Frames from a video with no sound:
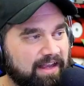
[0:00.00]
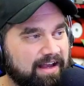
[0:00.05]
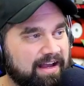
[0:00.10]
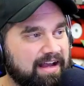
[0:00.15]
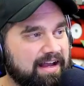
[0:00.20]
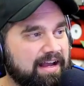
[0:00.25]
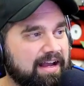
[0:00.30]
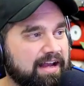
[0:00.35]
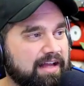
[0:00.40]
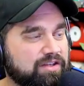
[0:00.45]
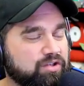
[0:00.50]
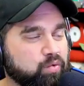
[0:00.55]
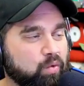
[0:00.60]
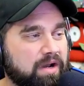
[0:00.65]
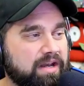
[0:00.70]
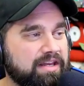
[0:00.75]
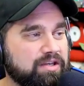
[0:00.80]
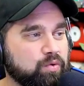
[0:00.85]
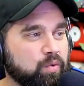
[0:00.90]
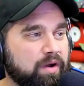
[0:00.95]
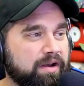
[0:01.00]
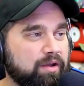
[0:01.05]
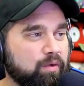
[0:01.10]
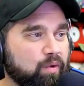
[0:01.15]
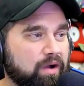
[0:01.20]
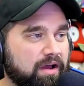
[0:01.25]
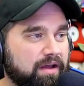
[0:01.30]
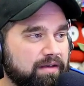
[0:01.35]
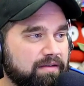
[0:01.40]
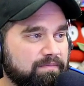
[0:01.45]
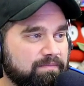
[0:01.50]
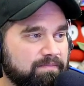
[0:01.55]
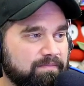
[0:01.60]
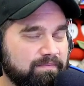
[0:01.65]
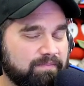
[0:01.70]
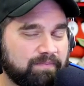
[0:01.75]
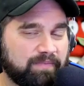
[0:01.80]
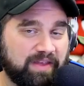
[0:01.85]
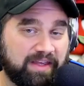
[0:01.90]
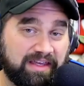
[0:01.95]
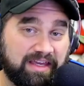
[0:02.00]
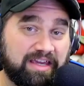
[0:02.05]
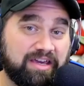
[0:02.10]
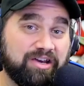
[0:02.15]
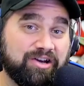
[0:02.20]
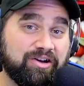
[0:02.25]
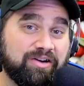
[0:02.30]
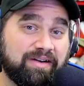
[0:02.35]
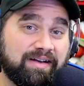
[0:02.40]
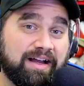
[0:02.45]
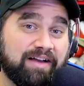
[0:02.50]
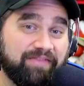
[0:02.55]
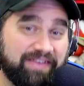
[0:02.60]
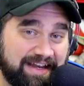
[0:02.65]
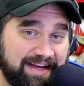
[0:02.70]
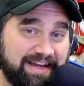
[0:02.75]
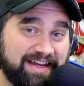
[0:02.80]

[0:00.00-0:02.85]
Ah, 2021, the year of